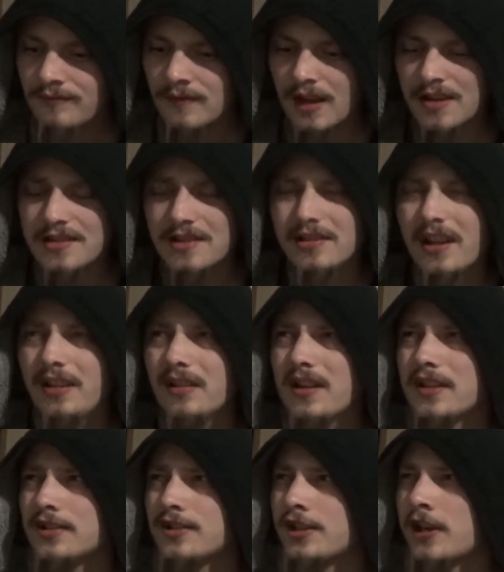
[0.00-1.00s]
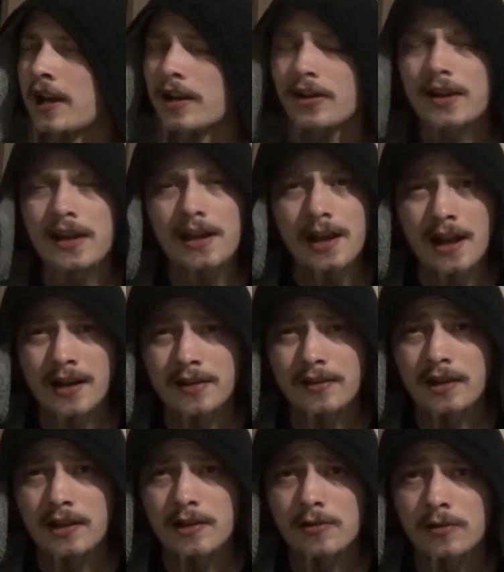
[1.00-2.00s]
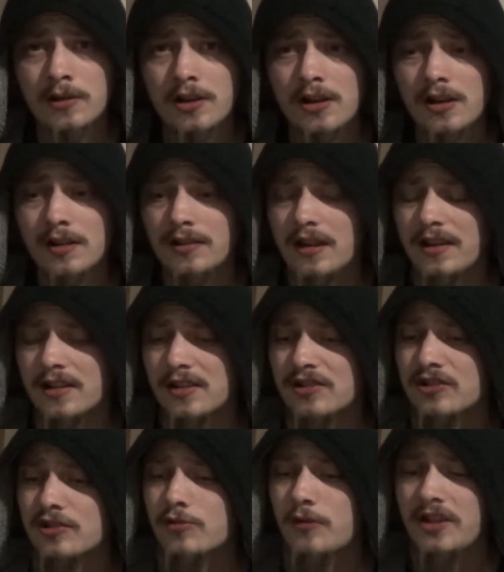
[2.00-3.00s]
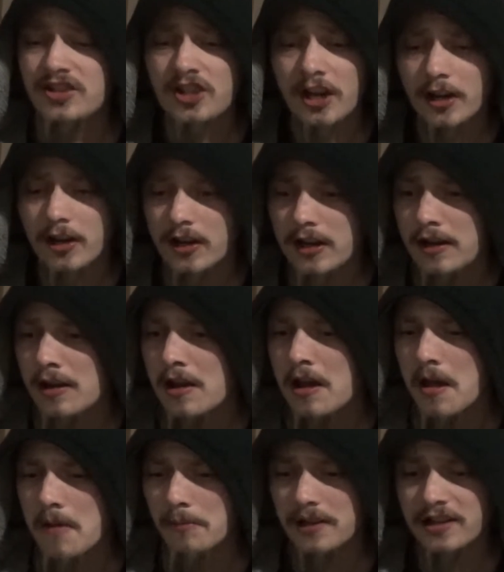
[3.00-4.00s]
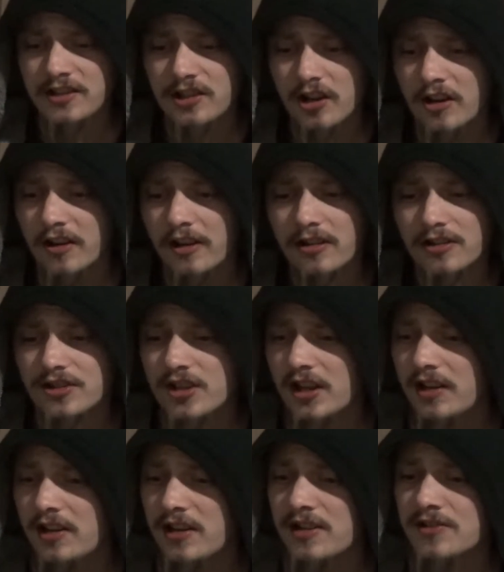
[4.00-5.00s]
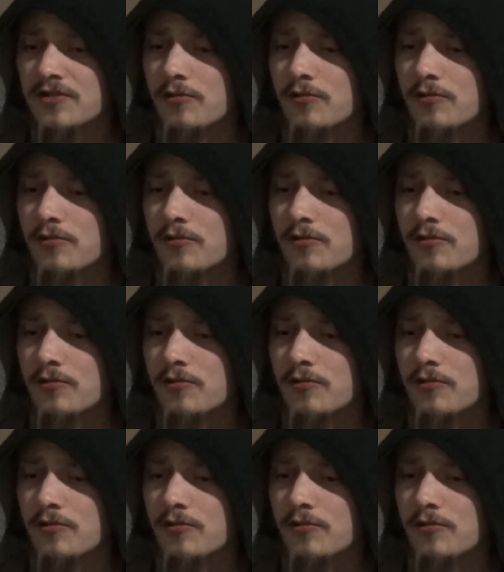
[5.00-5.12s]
A slight, like, cherry kind of thing going on. Like a sweet cherry, but a dark cherry as